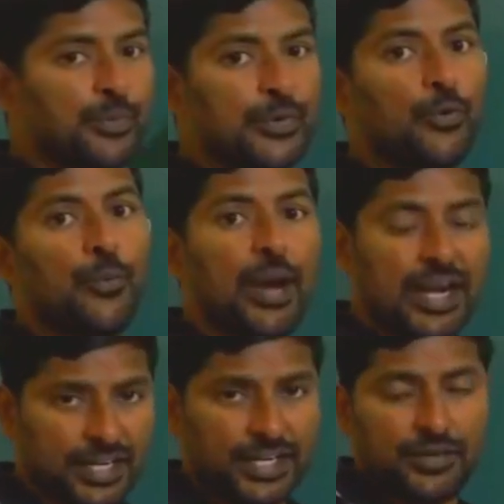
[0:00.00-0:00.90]
Q
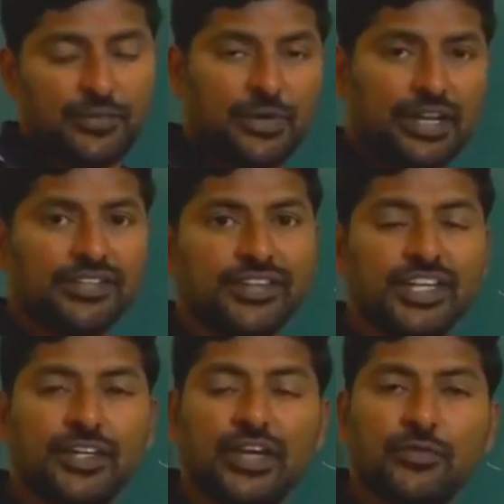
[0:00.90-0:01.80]
band? For
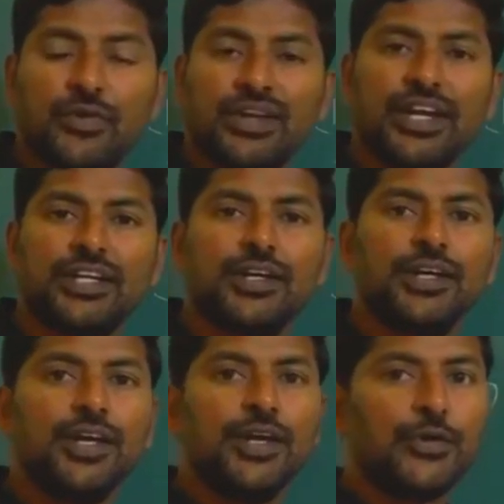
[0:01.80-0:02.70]
acetylene when we will get
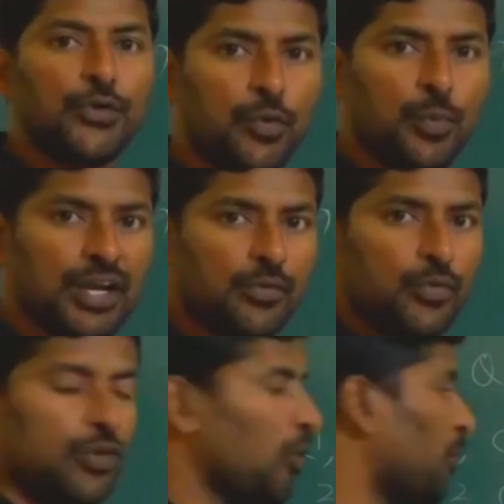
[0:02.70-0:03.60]
Q band?
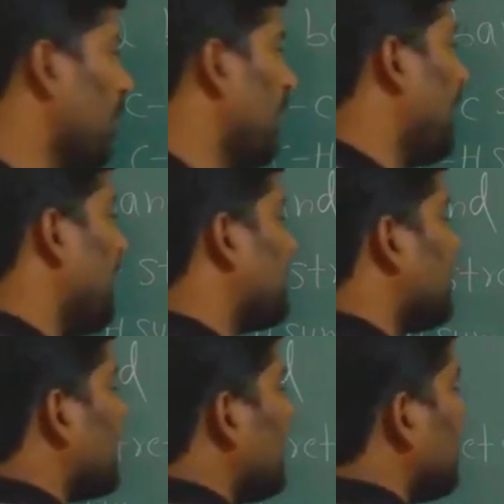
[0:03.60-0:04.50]
We know
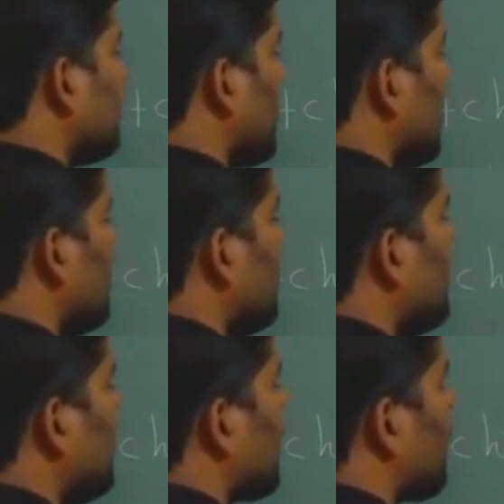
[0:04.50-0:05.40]
acetylene is a
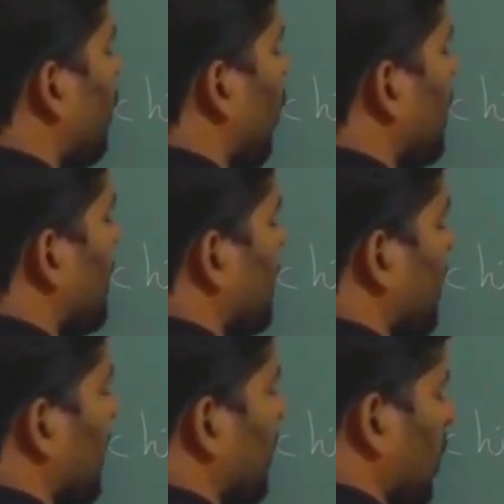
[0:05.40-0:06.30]
linear
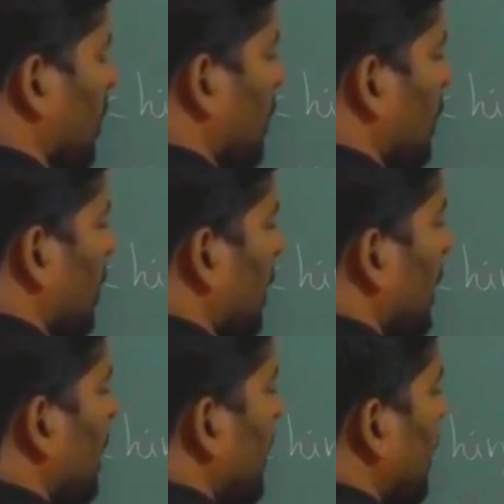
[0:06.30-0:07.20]
polyatomic molecule.
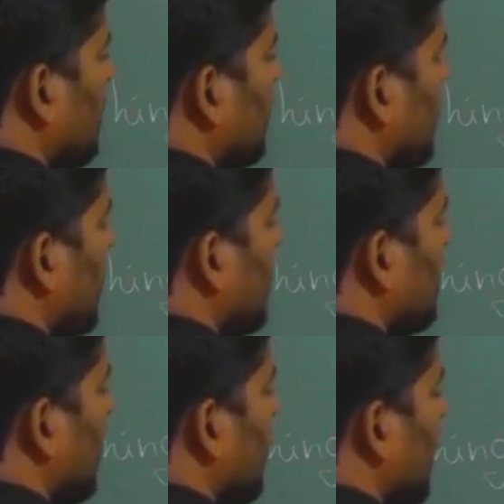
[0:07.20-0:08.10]
Acetylene
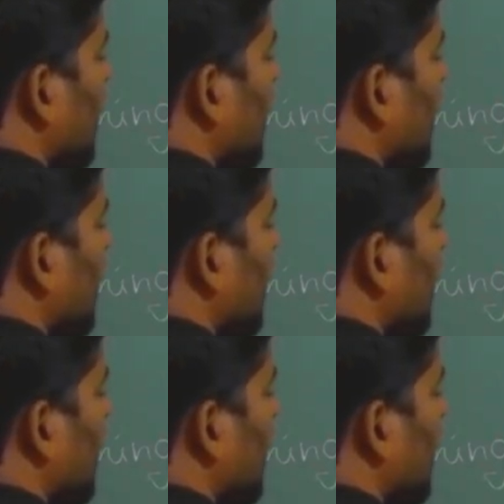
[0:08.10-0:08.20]
is a